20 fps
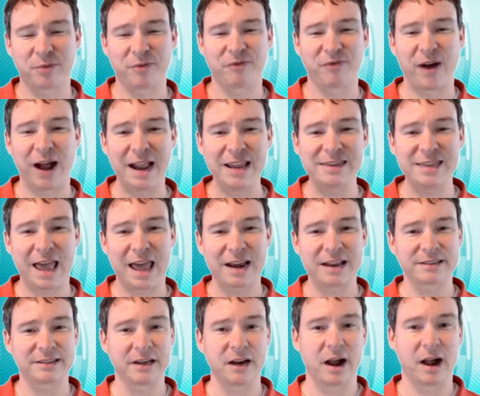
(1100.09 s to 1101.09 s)
provide that
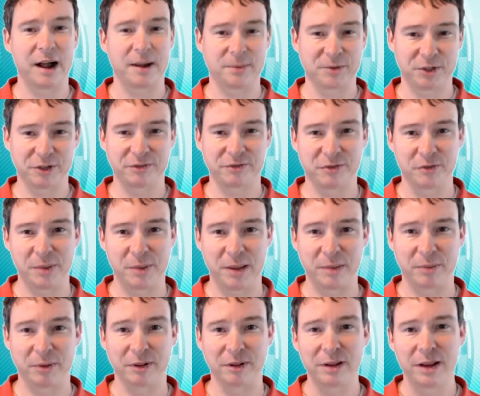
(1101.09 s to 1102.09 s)
as an option for
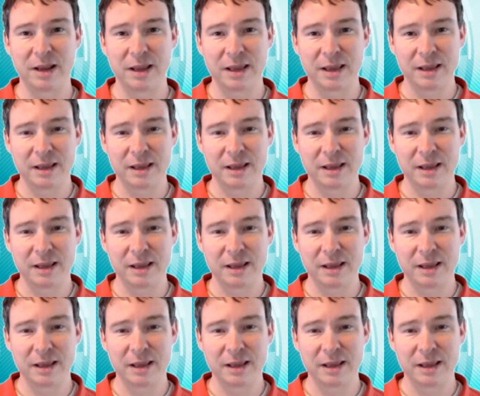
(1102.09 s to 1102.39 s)
people.